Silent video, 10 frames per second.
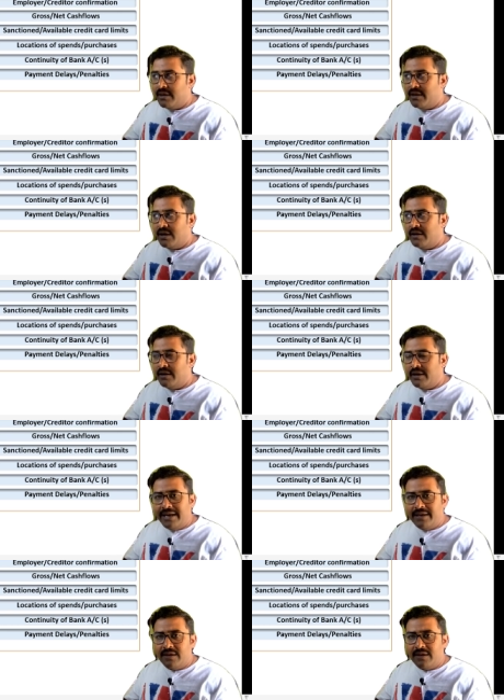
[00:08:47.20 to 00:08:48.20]

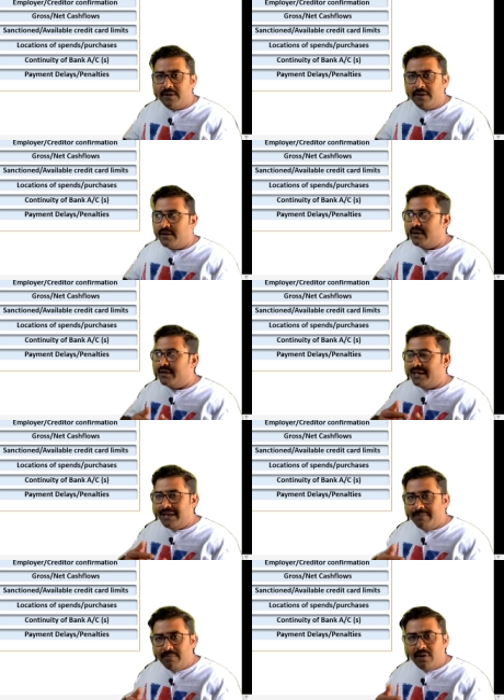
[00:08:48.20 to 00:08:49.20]
underwriter
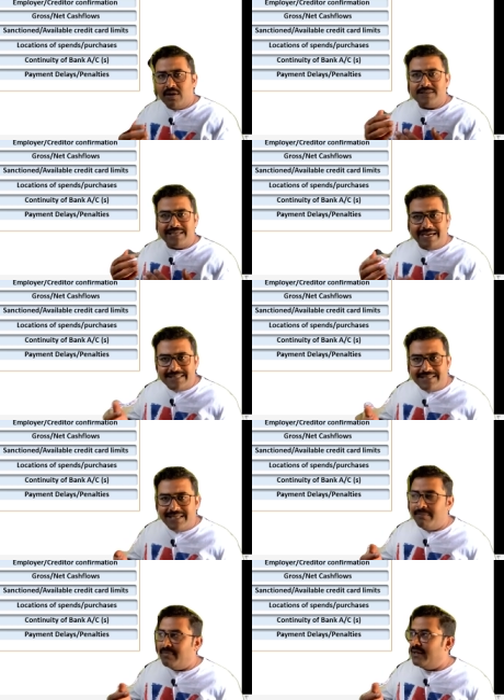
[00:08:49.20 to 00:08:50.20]
team or the strategy
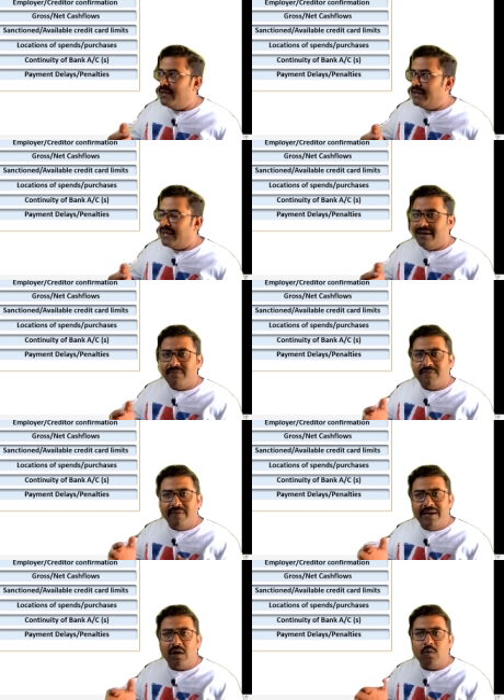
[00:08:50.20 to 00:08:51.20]
team can
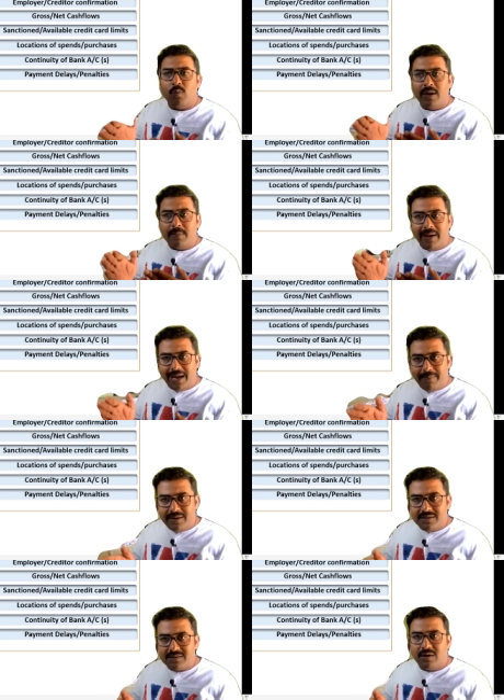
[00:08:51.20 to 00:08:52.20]
find out what
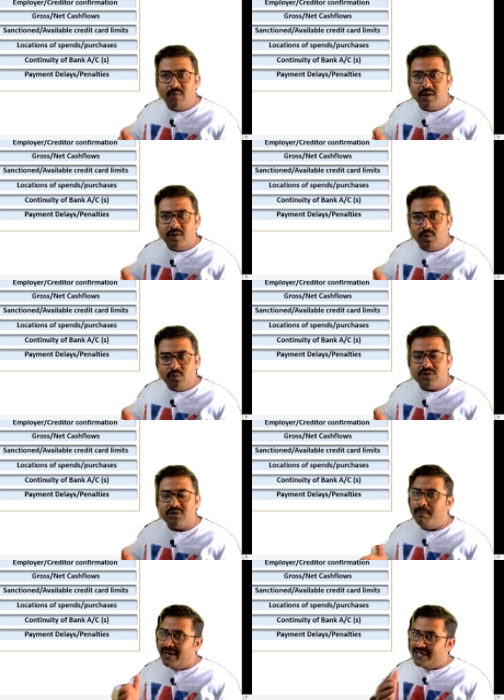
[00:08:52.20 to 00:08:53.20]
parameters they want to use
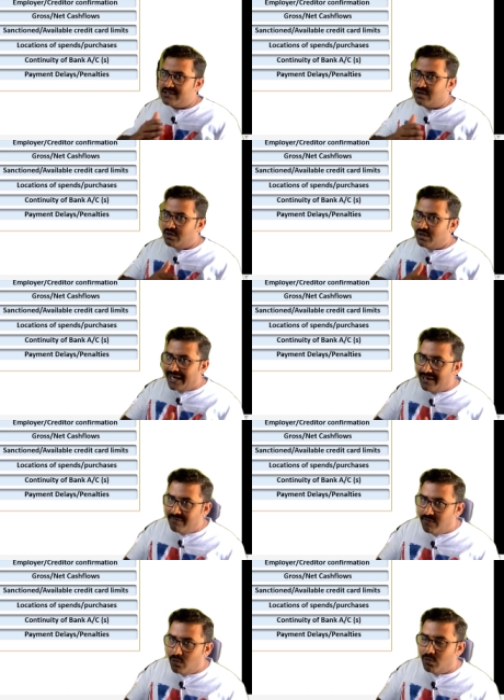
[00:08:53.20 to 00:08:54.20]
based on the kind of
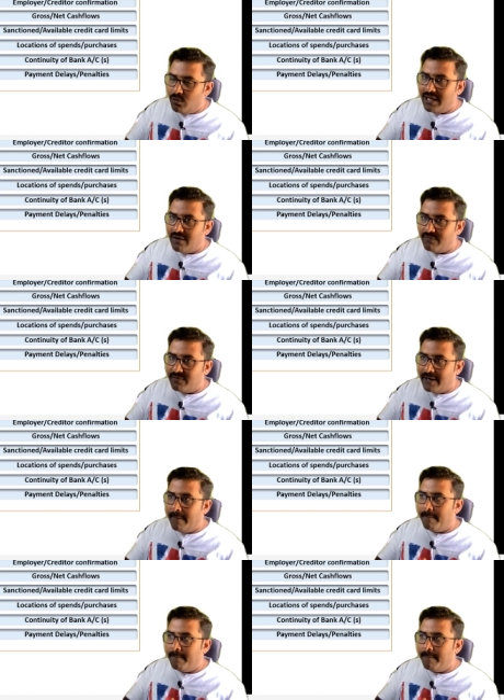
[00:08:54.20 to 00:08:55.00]
loan they are offering,